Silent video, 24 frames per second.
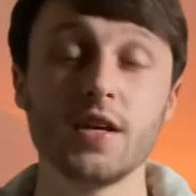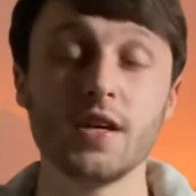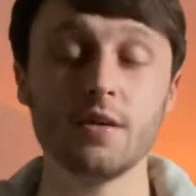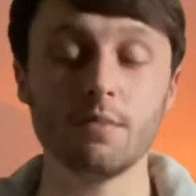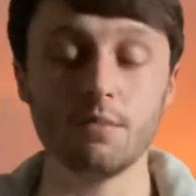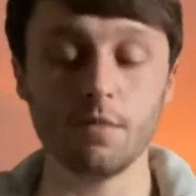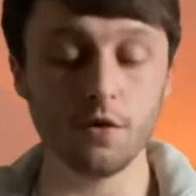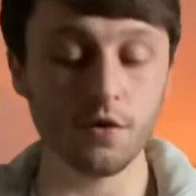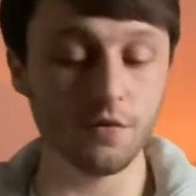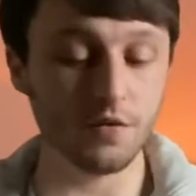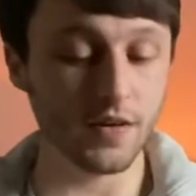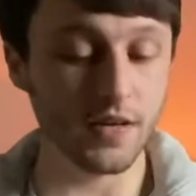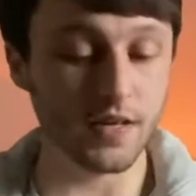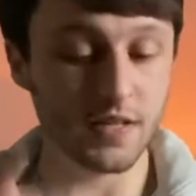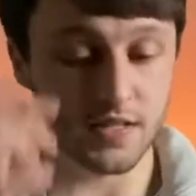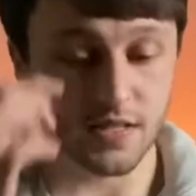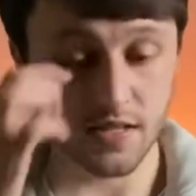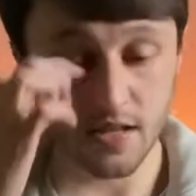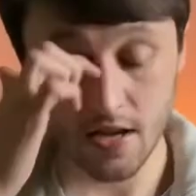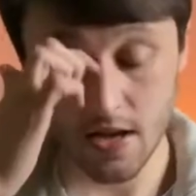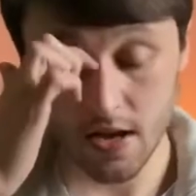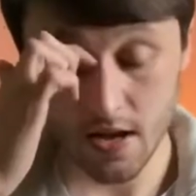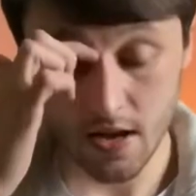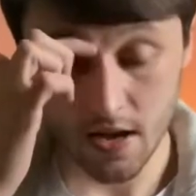movies.
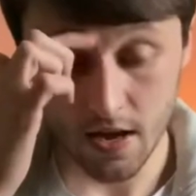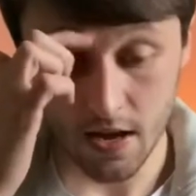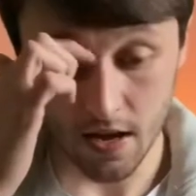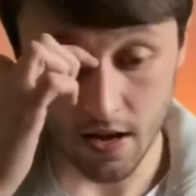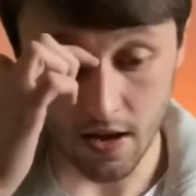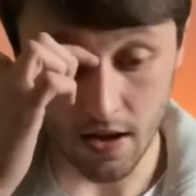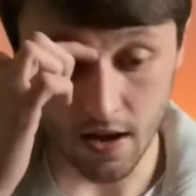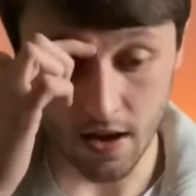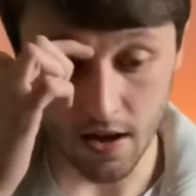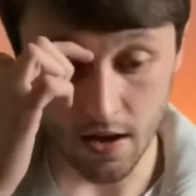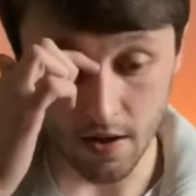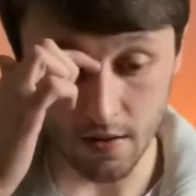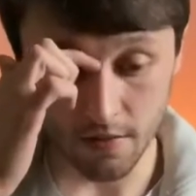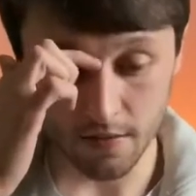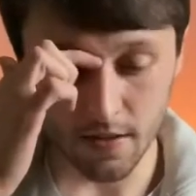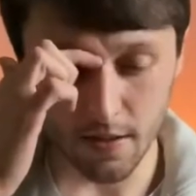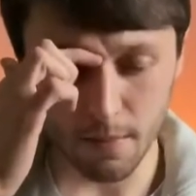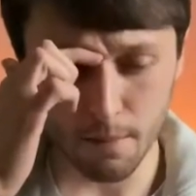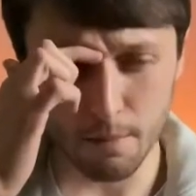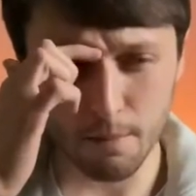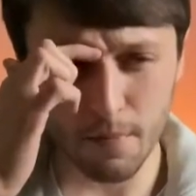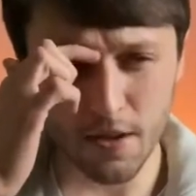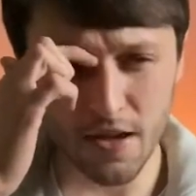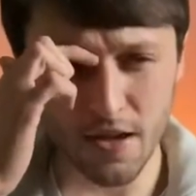That
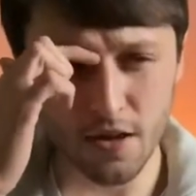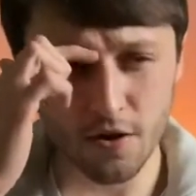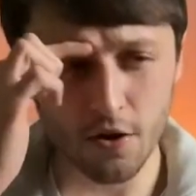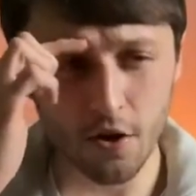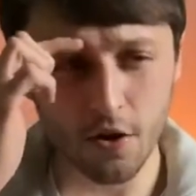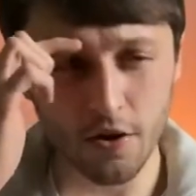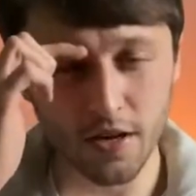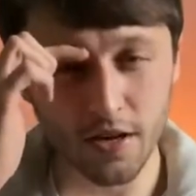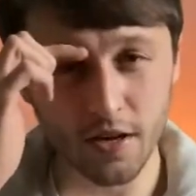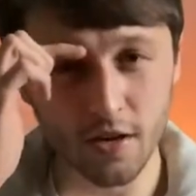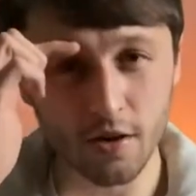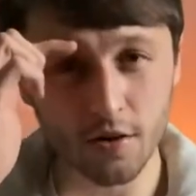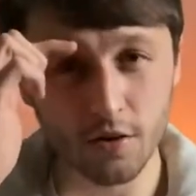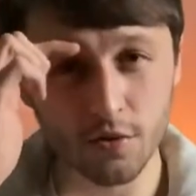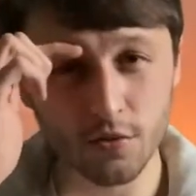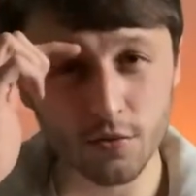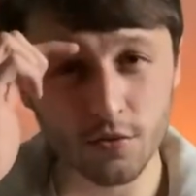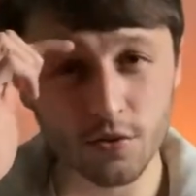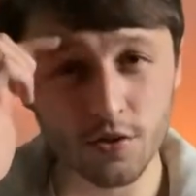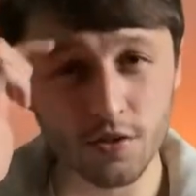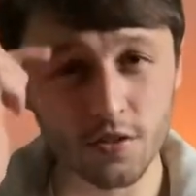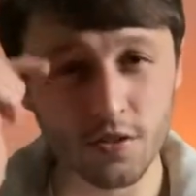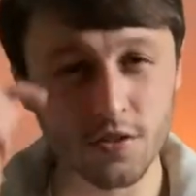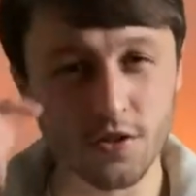may not
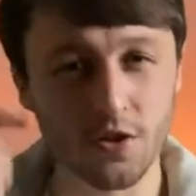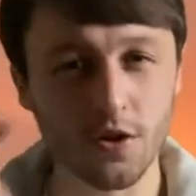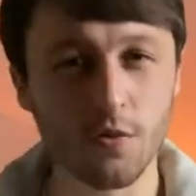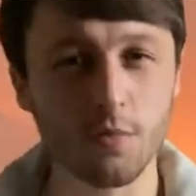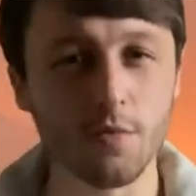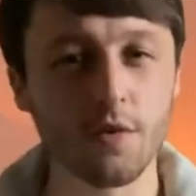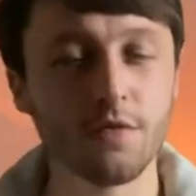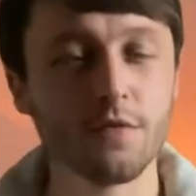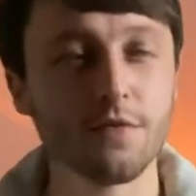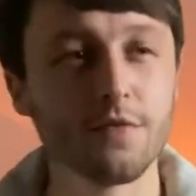include, there's a couple of